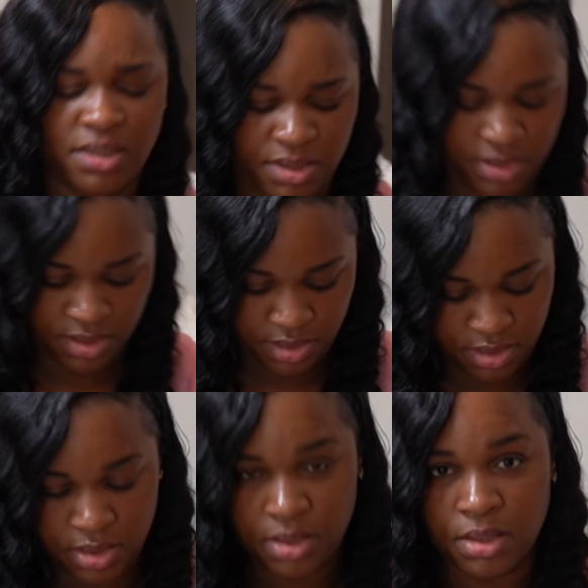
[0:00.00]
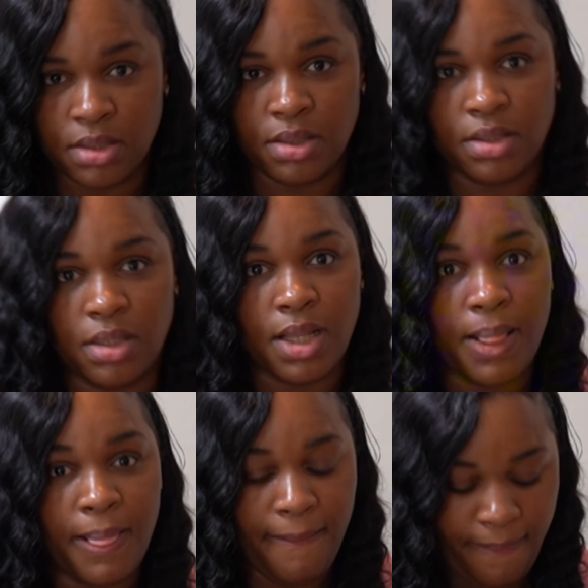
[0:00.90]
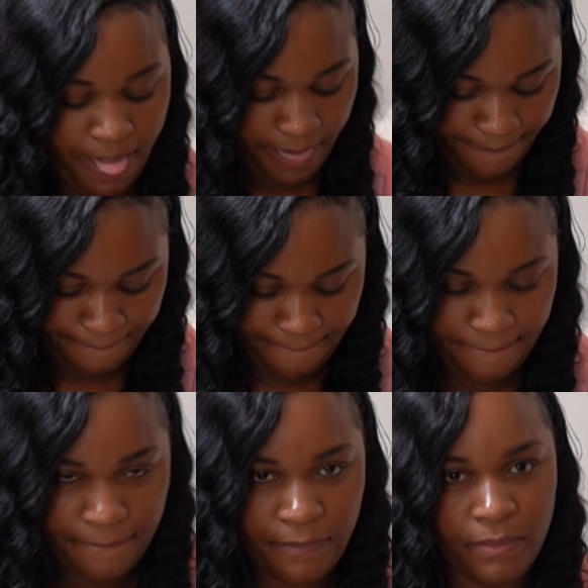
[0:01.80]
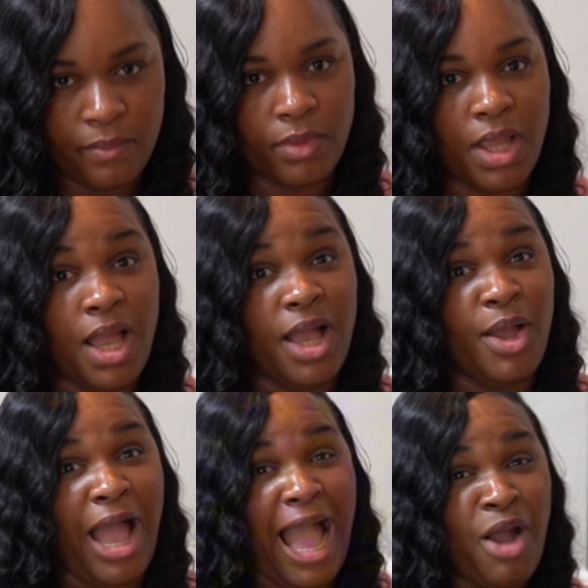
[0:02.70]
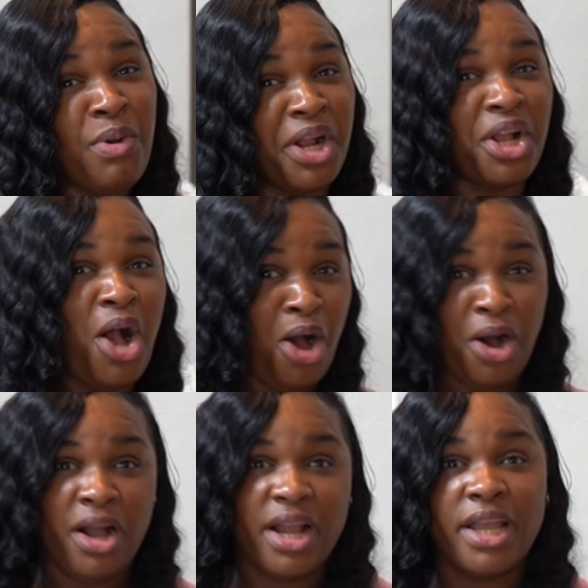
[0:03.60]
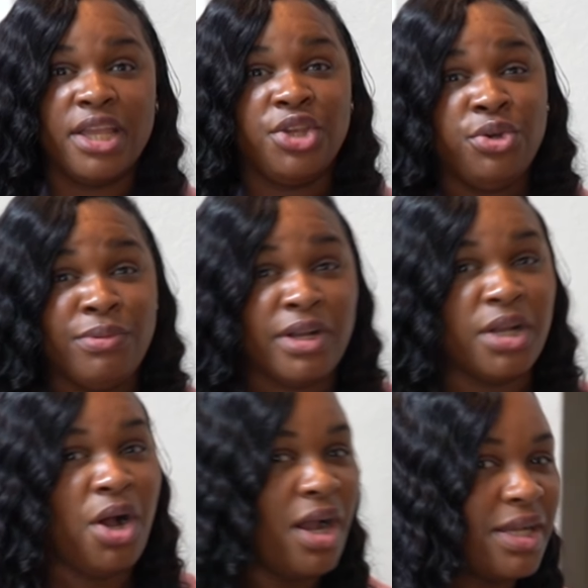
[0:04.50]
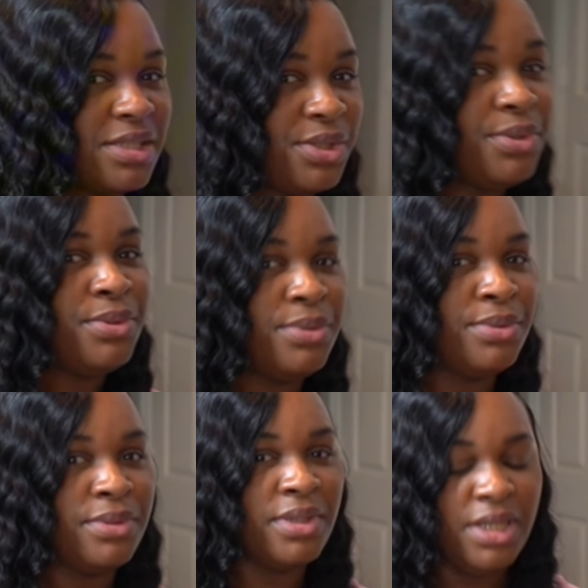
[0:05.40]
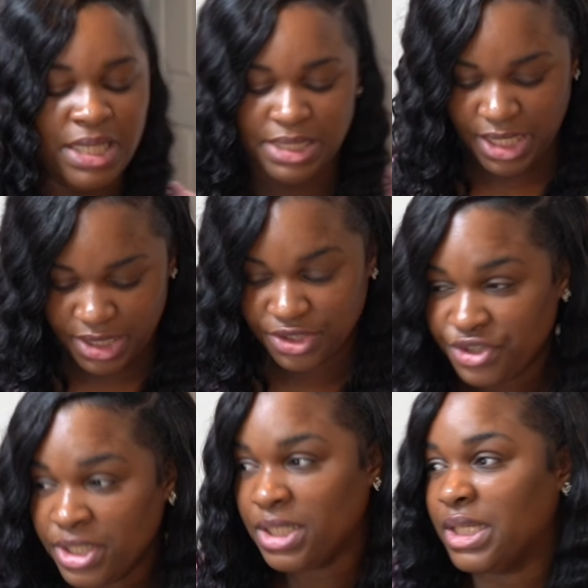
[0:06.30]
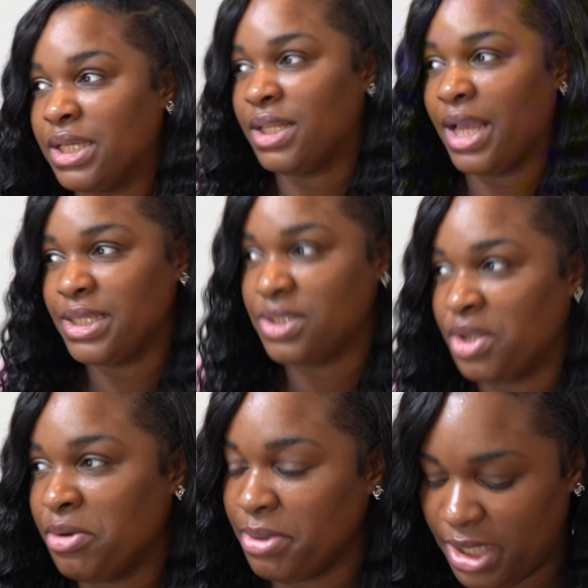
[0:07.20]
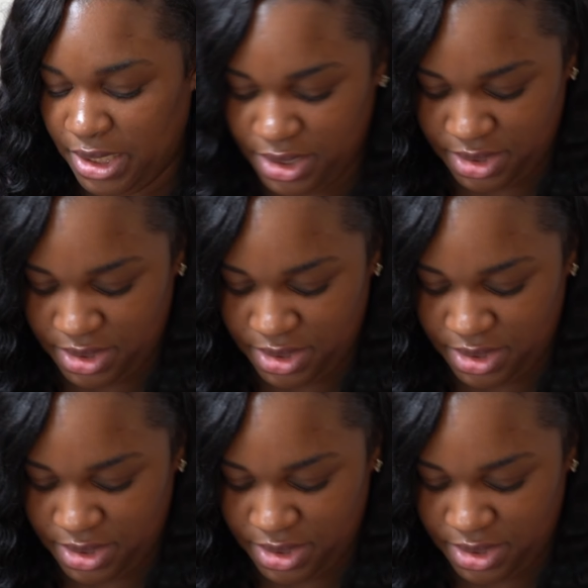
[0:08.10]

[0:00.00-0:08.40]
They they exactly what I said. They ugly. I worked hard and you worked hard too. Get the tree looking nice, so don't play.